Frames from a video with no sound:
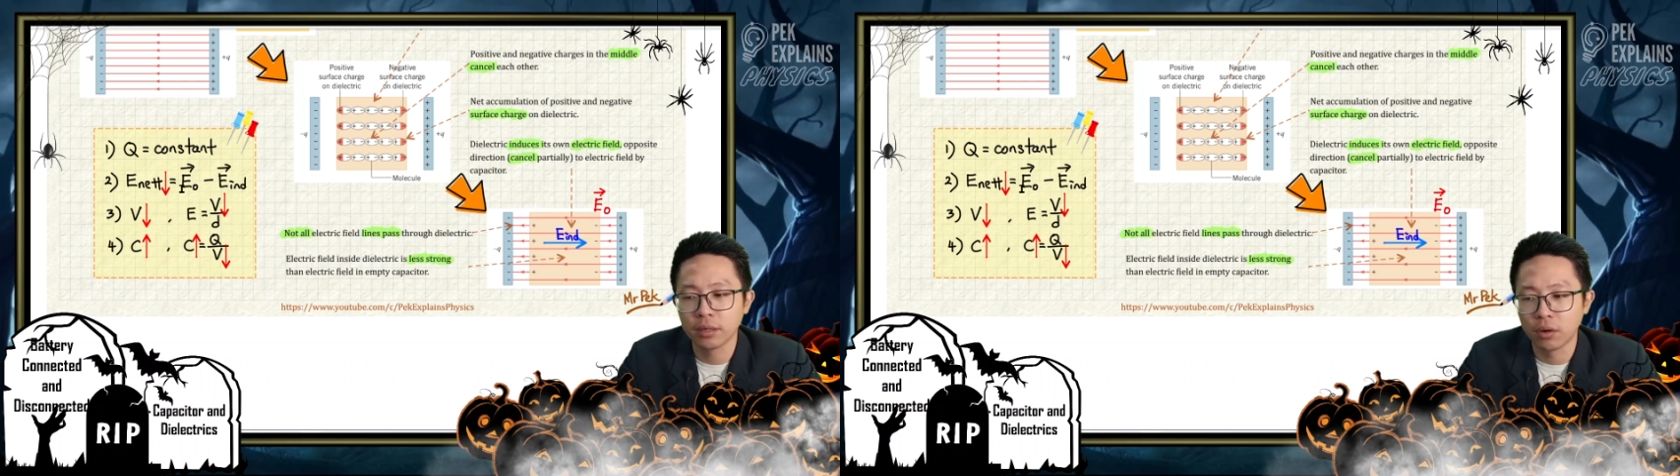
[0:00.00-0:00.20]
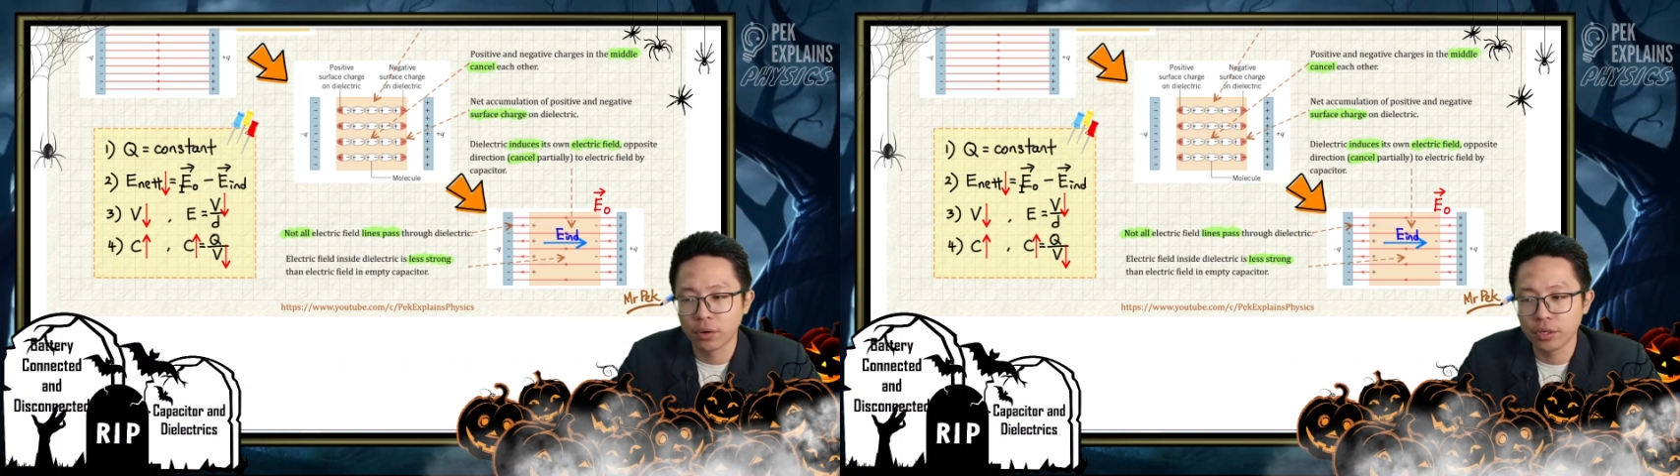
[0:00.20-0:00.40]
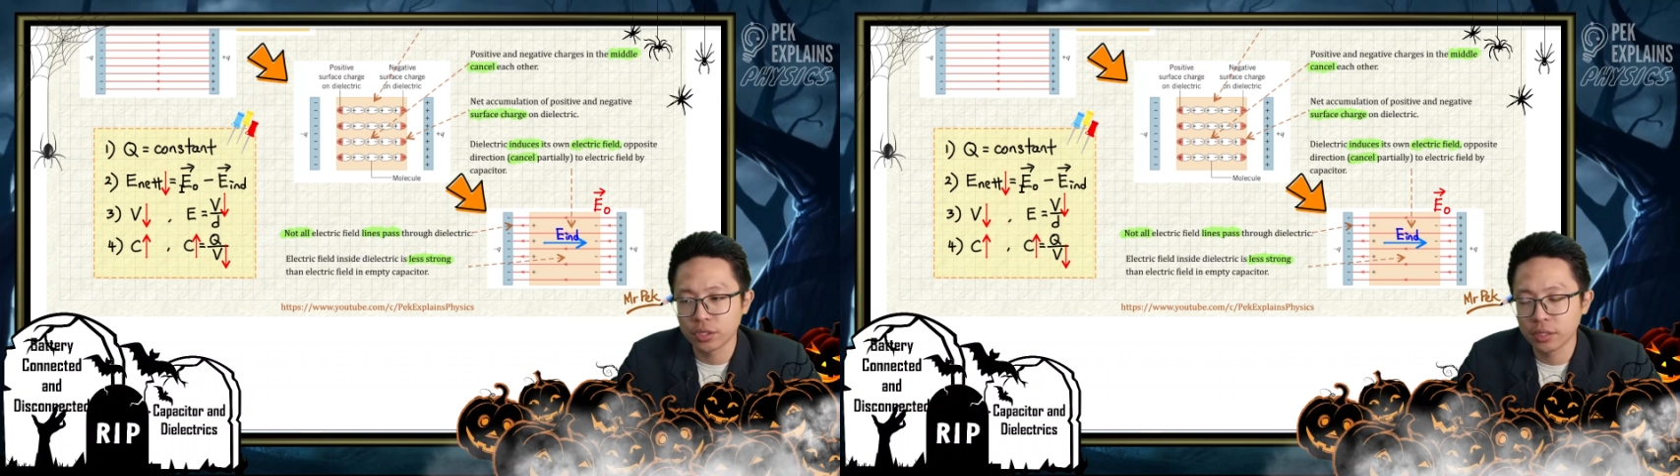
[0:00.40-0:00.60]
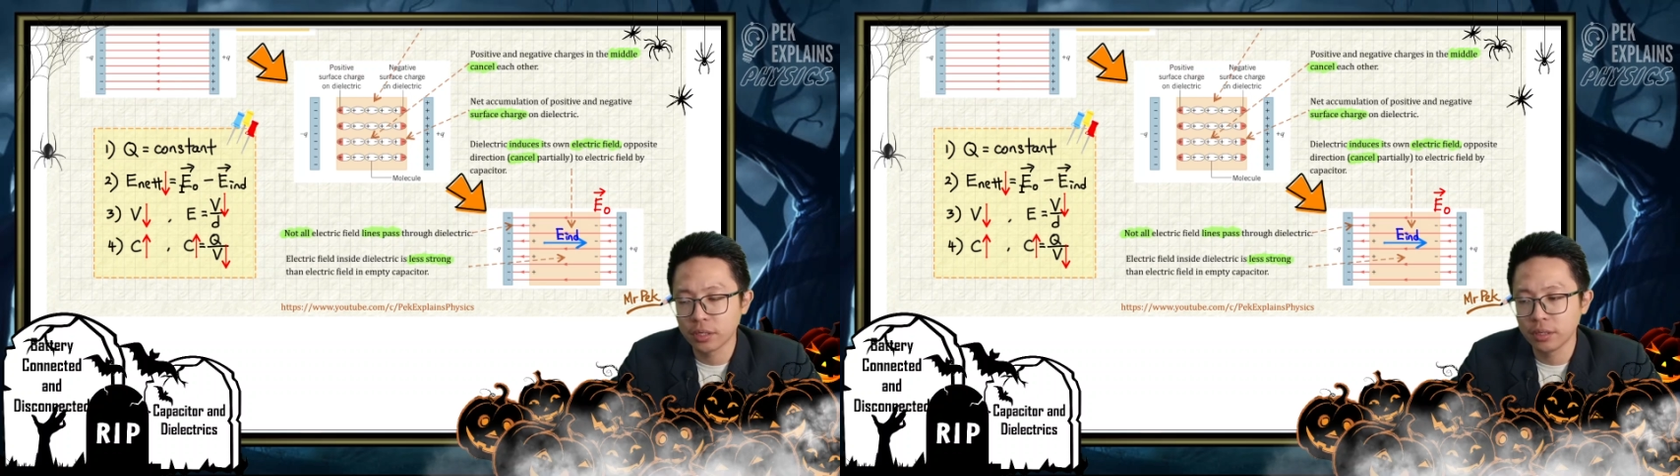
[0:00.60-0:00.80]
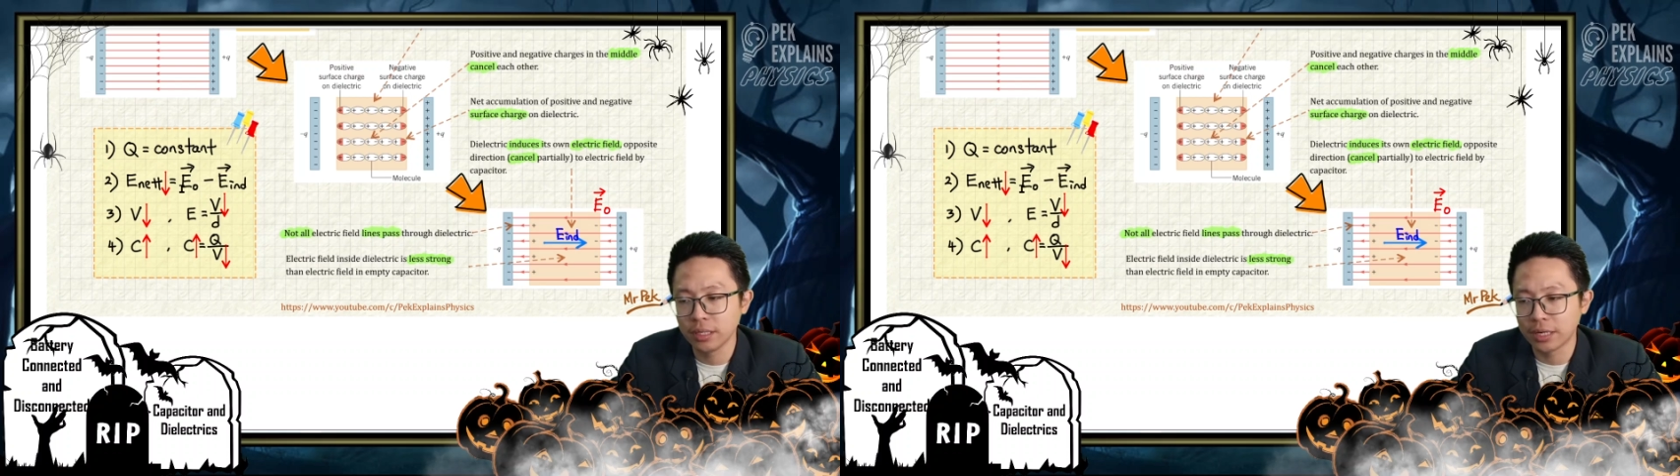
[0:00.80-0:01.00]

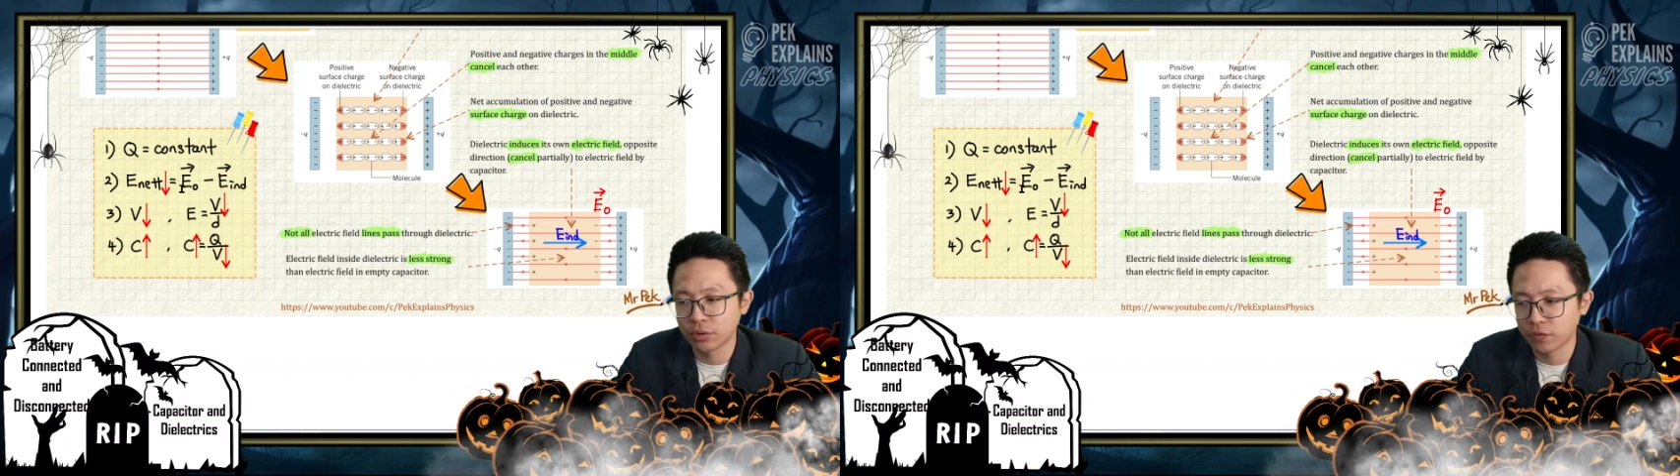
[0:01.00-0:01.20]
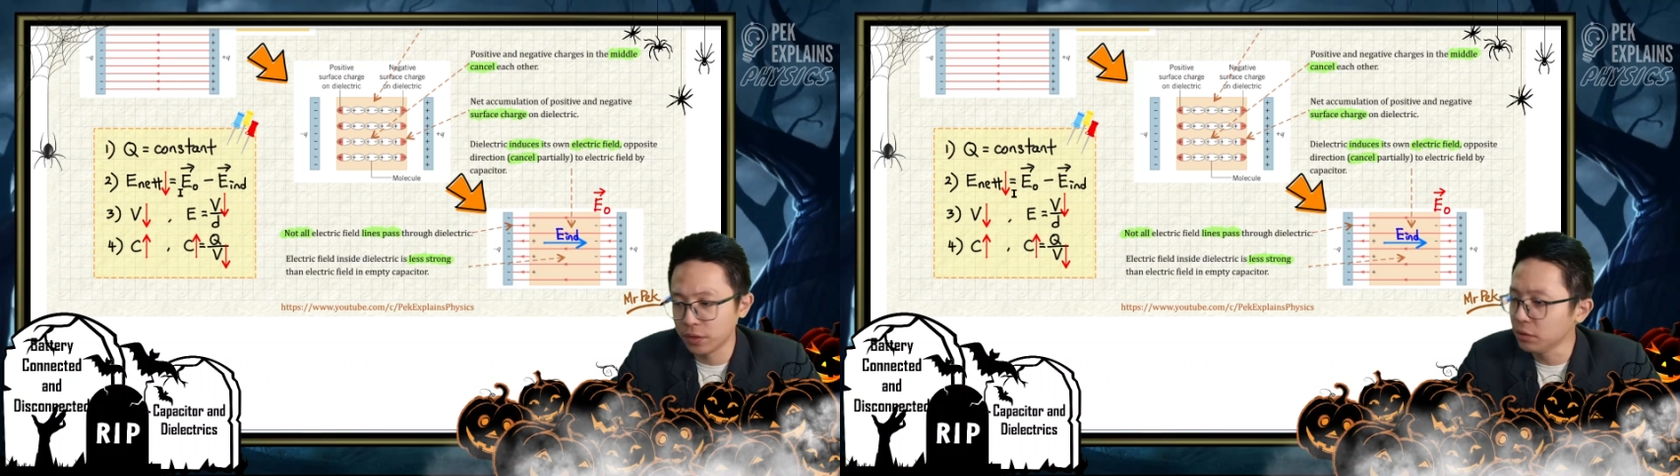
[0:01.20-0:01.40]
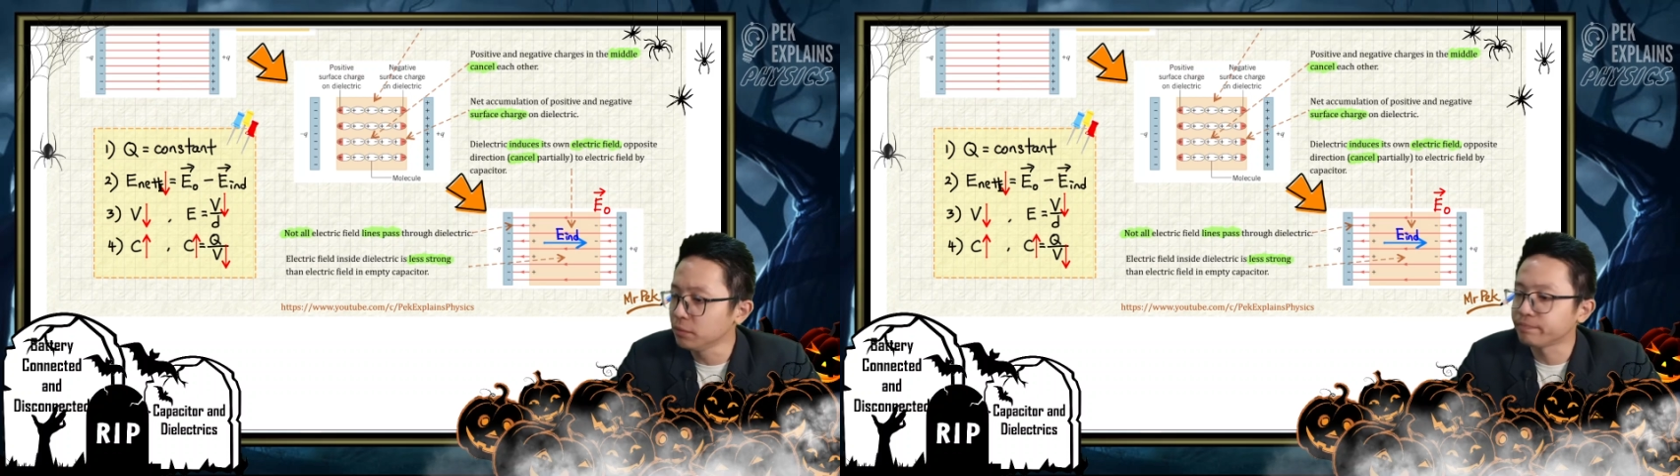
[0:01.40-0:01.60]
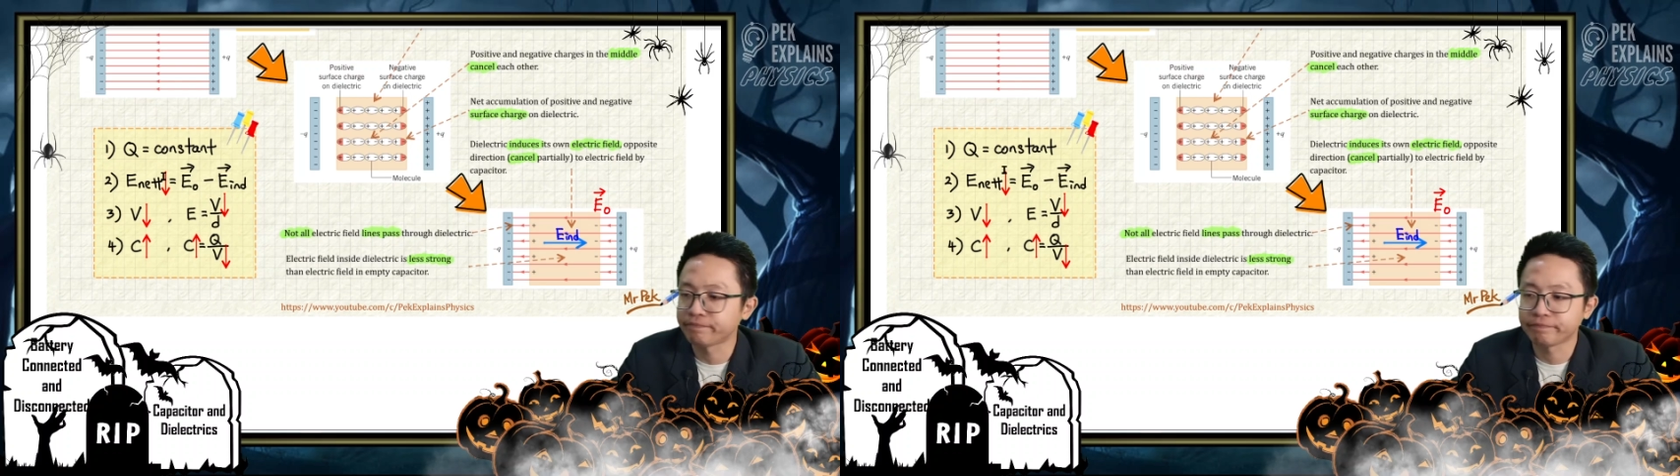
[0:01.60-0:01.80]
original electric field.